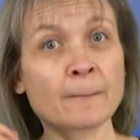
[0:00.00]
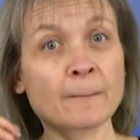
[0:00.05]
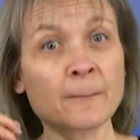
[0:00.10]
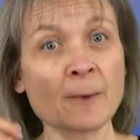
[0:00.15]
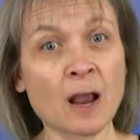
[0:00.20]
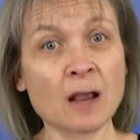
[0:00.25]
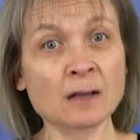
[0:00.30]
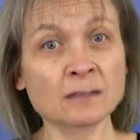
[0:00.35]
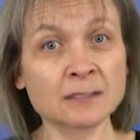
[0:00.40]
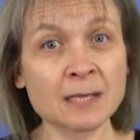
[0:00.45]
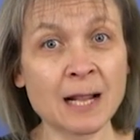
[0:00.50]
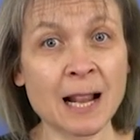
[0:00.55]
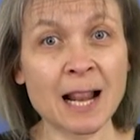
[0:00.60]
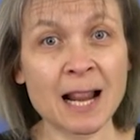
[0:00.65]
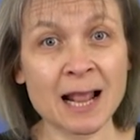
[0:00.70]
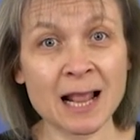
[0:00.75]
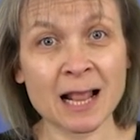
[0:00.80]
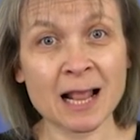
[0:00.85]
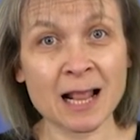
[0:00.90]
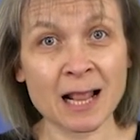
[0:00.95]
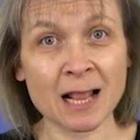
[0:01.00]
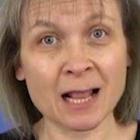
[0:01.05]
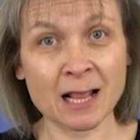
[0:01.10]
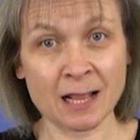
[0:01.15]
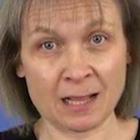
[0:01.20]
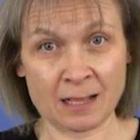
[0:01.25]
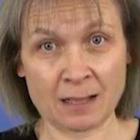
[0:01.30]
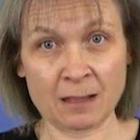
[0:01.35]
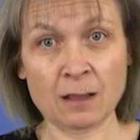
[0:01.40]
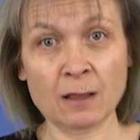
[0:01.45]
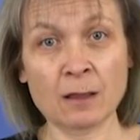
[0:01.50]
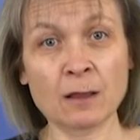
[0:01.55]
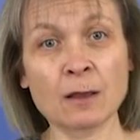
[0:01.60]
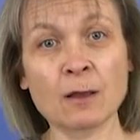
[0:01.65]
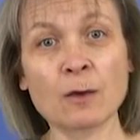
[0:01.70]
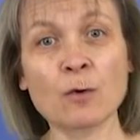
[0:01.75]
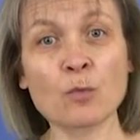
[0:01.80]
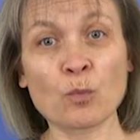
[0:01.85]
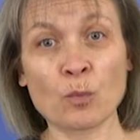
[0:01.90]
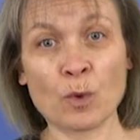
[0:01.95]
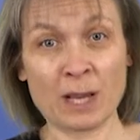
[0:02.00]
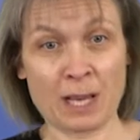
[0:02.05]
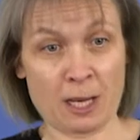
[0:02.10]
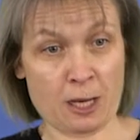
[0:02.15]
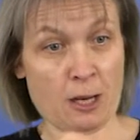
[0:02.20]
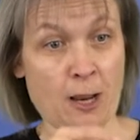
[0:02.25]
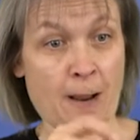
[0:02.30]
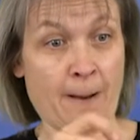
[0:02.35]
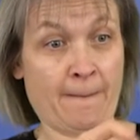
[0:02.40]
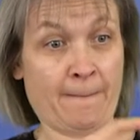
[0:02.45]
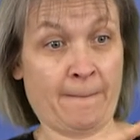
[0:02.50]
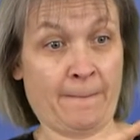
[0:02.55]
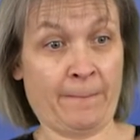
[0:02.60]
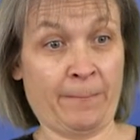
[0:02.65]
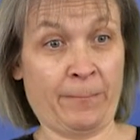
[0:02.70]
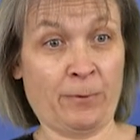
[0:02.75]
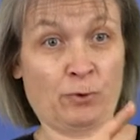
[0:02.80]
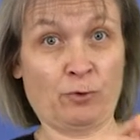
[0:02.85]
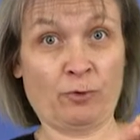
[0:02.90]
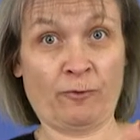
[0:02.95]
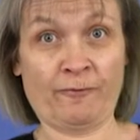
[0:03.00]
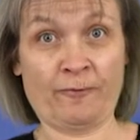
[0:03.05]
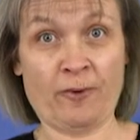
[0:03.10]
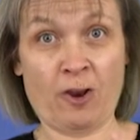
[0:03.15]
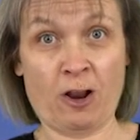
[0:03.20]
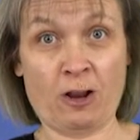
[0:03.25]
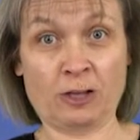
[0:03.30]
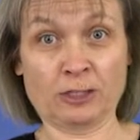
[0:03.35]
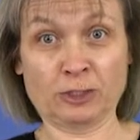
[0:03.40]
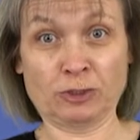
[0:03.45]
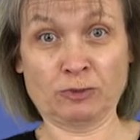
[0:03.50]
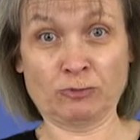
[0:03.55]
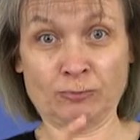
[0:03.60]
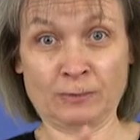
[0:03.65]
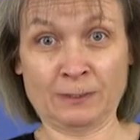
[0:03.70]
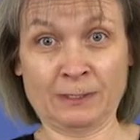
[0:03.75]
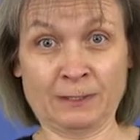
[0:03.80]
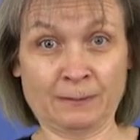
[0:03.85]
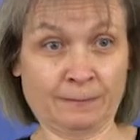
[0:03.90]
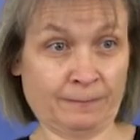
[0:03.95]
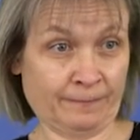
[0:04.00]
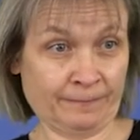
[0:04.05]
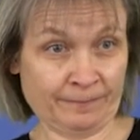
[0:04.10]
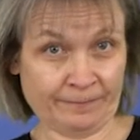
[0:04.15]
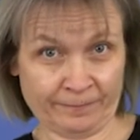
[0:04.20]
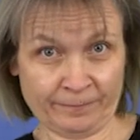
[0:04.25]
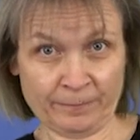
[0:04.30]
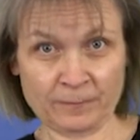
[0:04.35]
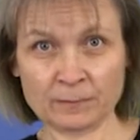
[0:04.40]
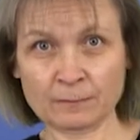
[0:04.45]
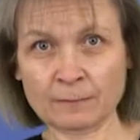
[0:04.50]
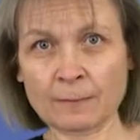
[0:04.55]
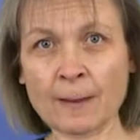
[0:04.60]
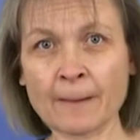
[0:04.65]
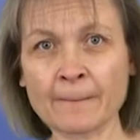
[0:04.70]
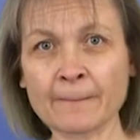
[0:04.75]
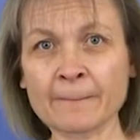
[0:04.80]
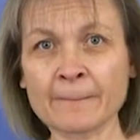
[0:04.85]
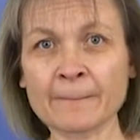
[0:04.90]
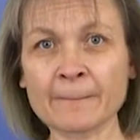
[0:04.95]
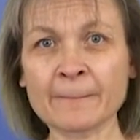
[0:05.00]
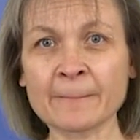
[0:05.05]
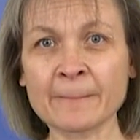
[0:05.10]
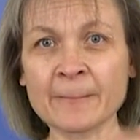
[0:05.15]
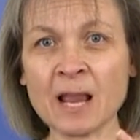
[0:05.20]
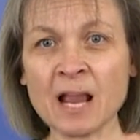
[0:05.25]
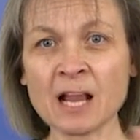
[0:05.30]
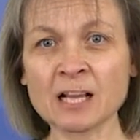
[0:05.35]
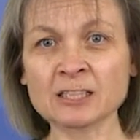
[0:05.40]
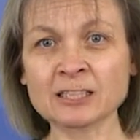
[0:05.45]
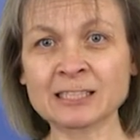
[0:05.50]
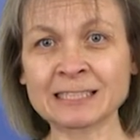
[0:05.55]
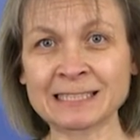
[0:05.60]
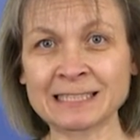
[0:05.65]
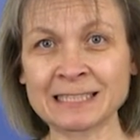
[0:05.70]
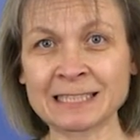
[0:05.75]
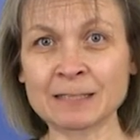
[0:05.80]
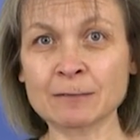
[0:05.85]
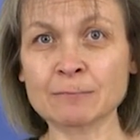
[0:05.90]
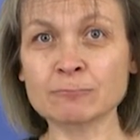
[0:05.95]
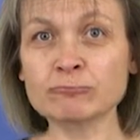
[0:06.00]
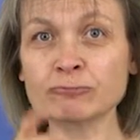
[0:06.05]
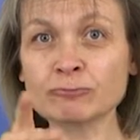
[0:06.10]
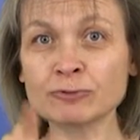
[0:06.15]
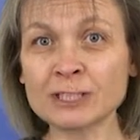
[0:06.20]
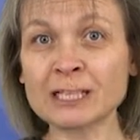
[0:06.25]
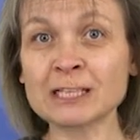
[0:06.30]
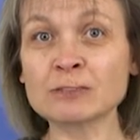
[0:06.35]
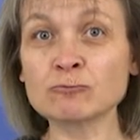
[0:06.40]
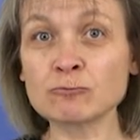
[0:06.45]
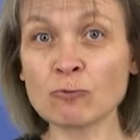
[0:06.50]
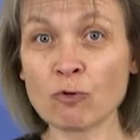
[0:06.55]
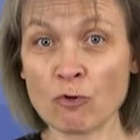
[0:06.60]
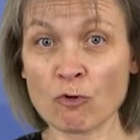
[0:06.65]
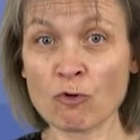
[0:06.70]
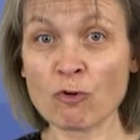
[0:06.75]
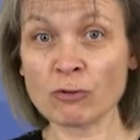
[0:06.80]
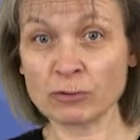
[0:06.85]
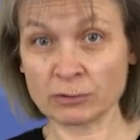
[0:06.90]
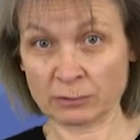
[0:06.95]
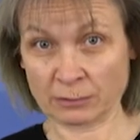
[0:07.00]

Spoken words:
And building a new bus lane where Beaufort Street crosses Battersea Bridge Road to the bus stop on Old Church Street.